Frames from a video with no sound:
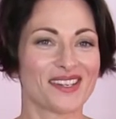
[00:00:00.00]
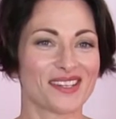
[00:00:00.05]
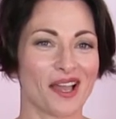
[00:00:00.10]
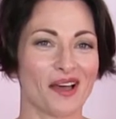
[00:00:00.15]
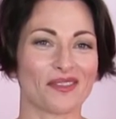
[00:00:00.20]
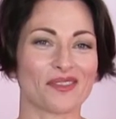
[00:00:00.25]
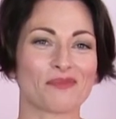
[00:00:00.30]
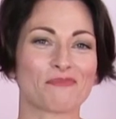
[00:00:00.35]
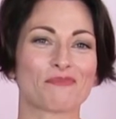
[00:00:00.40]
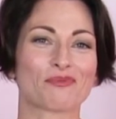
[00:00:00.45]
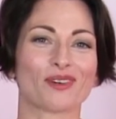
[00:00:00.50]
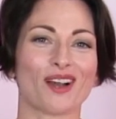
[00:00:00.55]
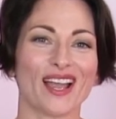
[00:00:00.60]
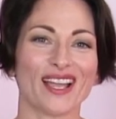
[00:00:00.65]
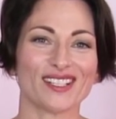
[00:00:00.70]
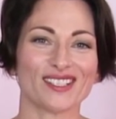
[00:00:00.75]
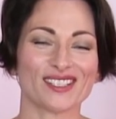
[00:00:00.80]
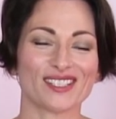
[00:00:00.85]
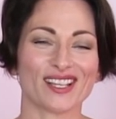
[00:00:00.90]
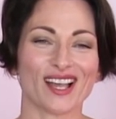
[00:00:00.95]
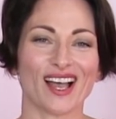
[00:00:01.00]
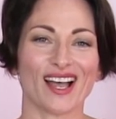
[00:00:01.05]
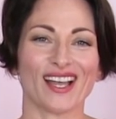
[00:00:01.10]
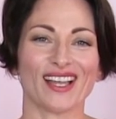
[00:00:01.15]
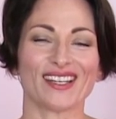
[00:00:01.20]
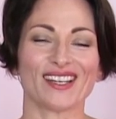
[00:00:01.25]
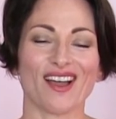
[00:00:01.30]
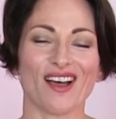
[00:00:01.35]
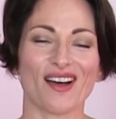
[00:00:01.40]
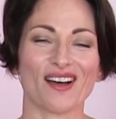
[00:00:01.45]
Now, the bright
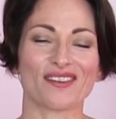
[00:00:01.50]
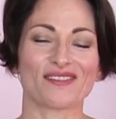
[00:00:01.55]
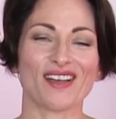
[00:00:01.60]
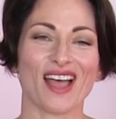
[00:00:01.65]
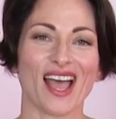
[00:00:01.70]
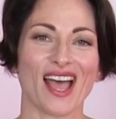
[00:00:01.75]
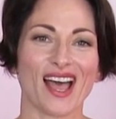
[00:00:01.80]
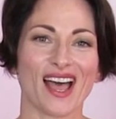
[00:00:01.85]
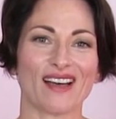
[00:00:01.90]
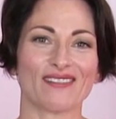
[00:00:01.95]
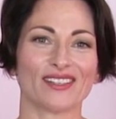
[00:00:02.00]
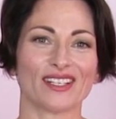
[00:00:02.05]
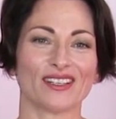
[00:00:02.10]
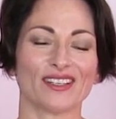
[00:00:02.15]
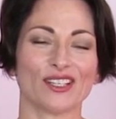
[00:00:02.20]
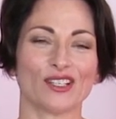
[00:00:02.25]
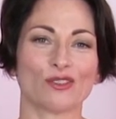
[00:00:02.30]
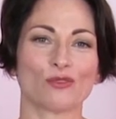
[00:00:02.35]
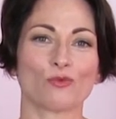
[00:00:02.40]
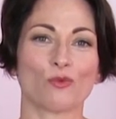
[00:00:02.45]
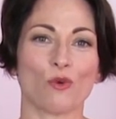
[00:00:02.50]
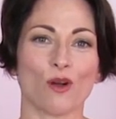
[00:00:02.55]
side of having these